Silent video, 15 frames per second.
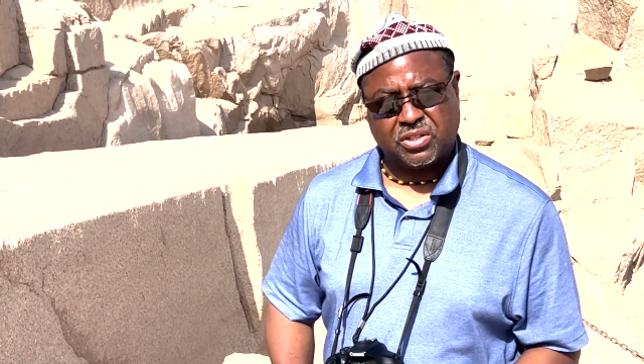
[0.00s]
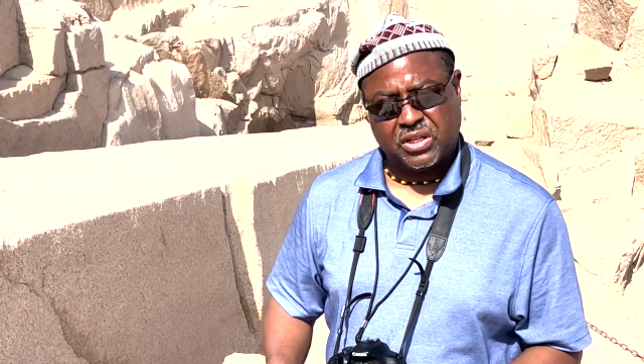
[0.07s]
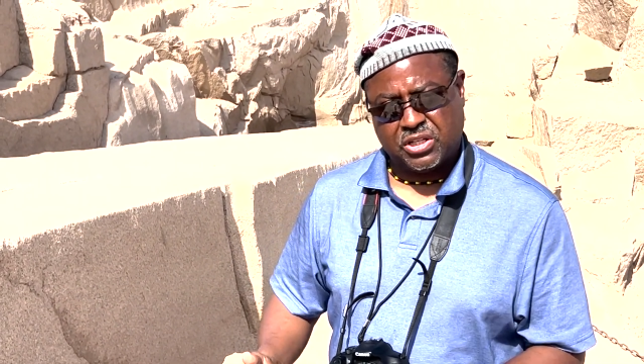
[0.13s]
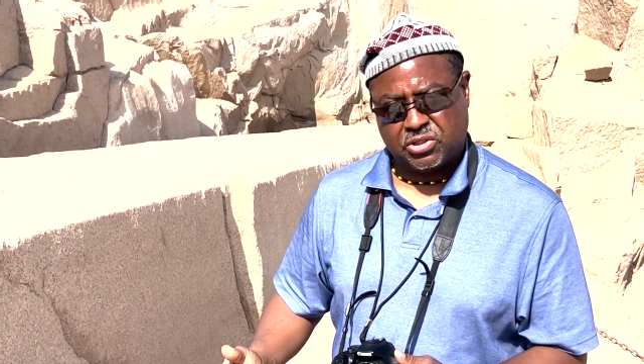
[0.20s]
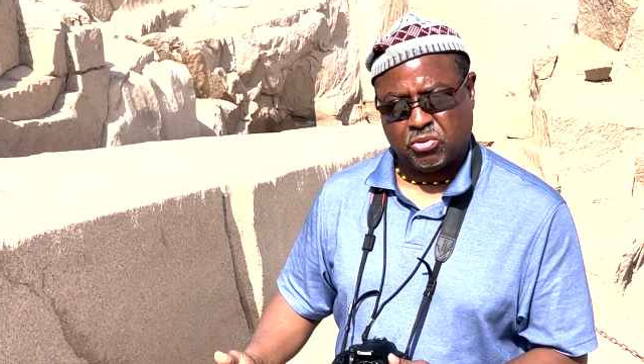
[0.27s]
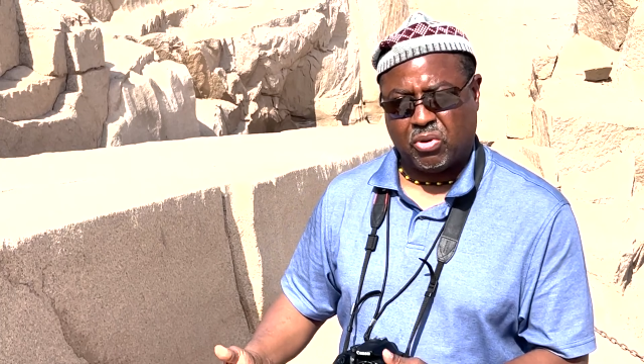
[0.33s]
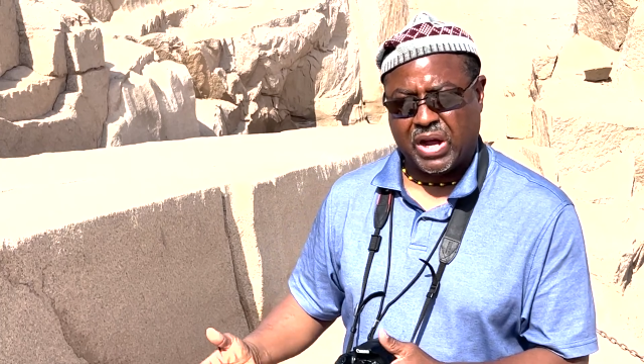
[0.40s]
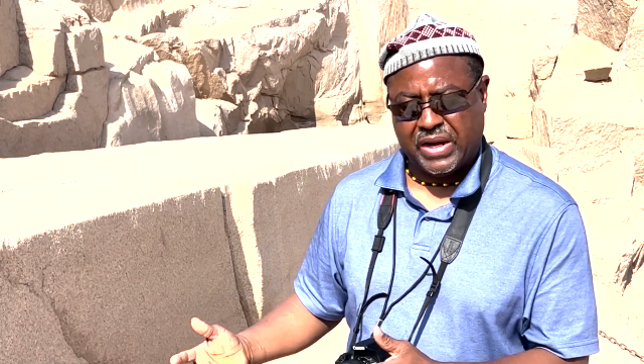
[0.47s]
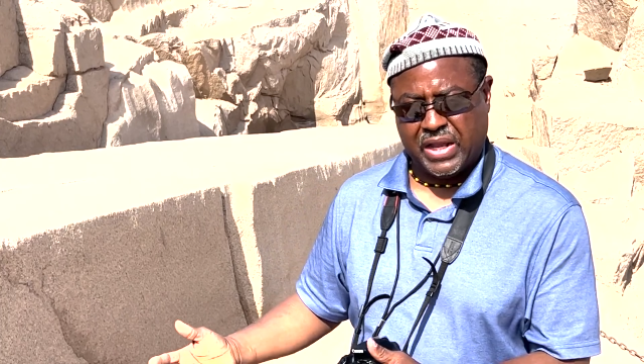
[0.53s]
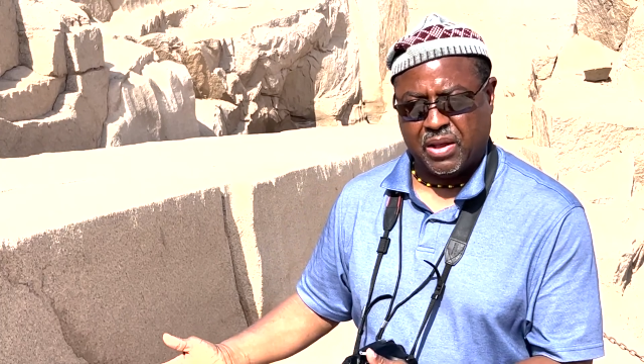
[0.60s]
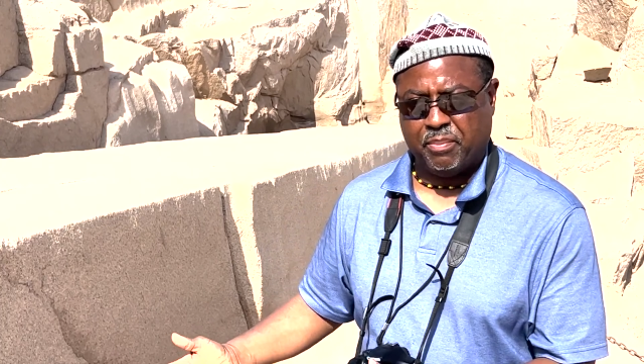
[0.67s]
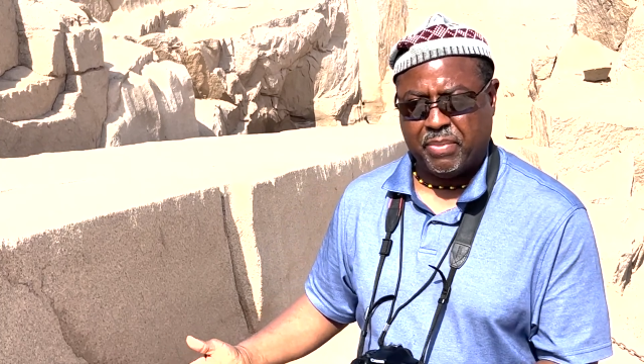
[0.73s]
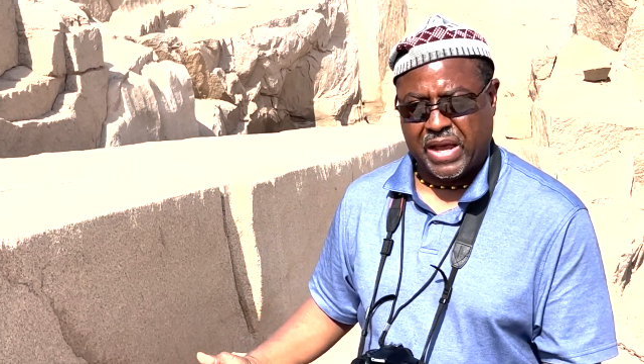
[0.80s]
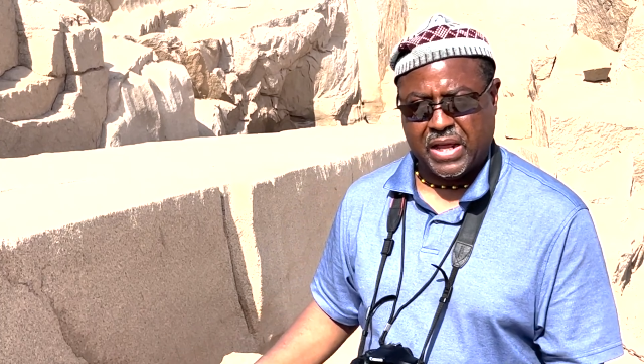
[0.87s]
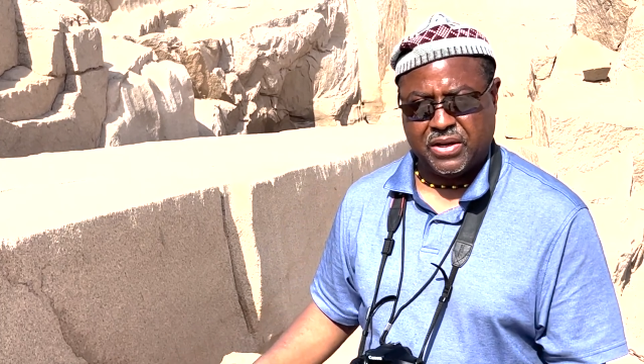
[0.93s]
So this is why they
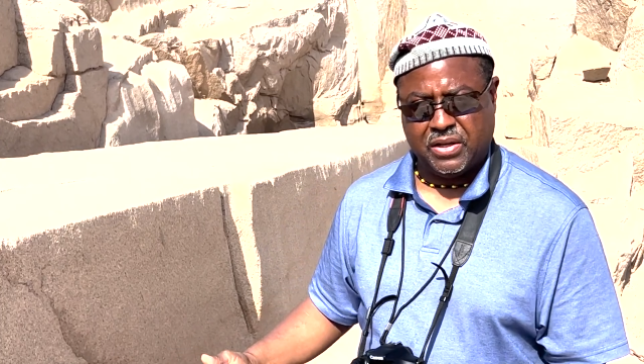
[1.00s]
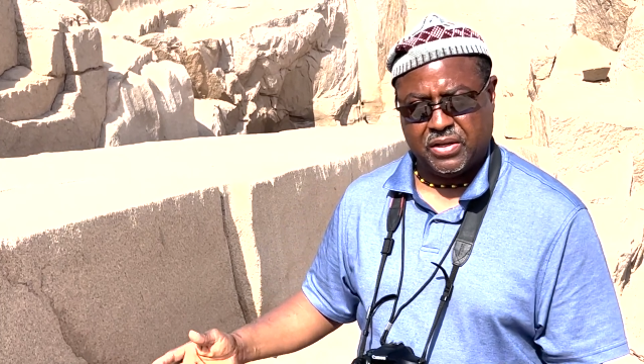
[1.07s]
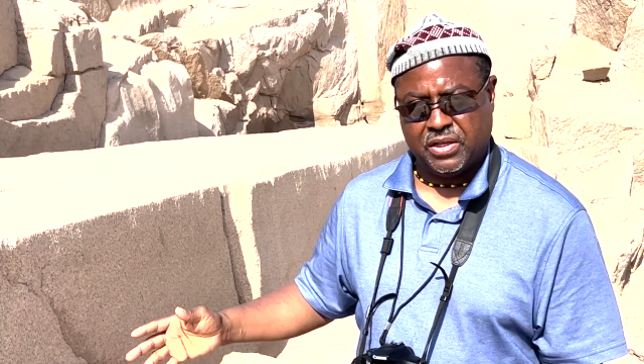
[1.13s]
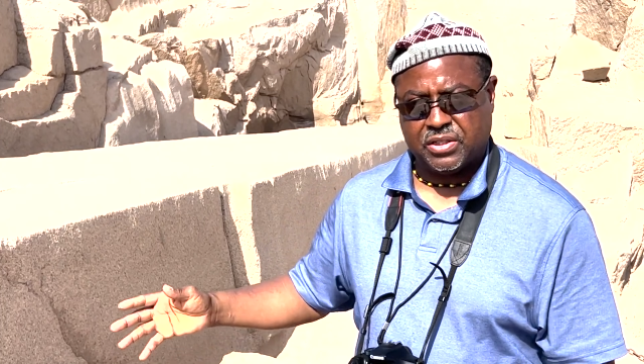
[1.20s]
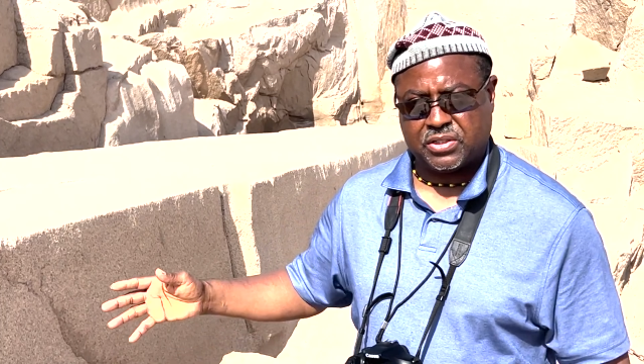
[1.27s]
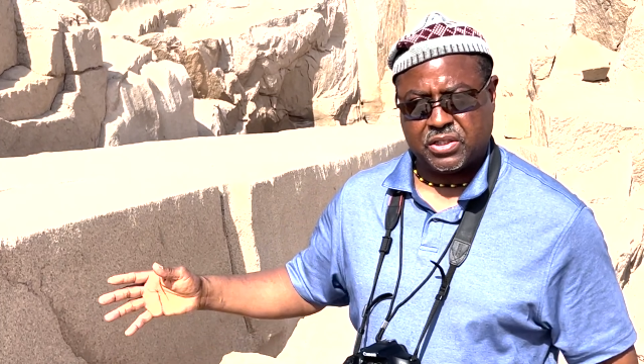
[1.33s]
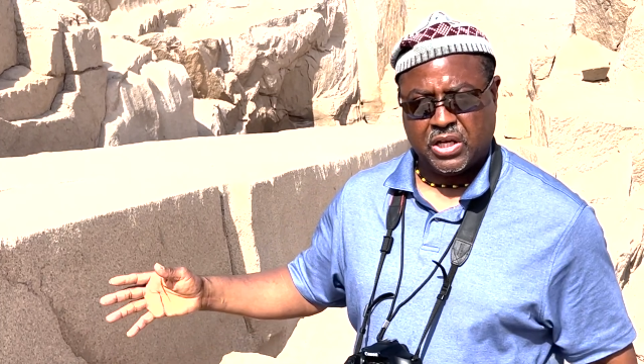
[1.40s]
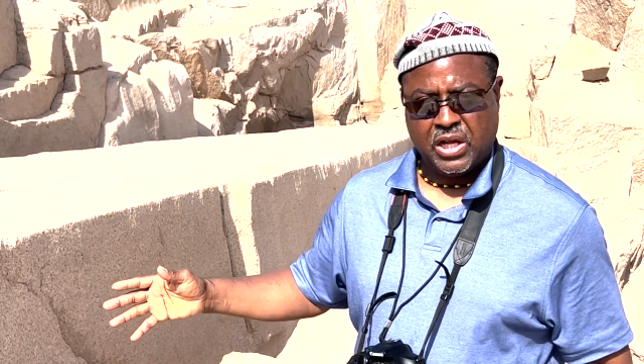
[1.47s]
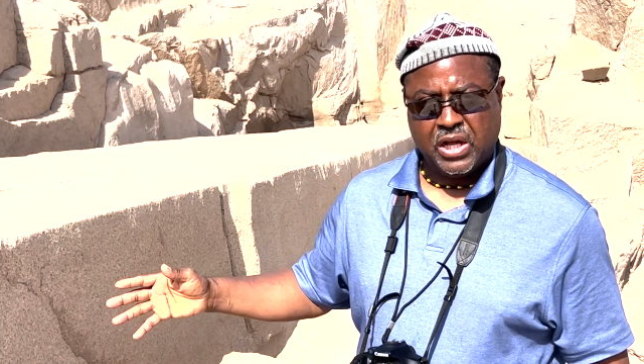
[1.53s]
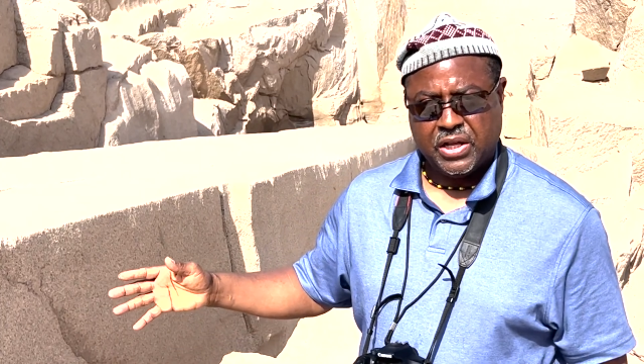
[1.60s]
abandoned this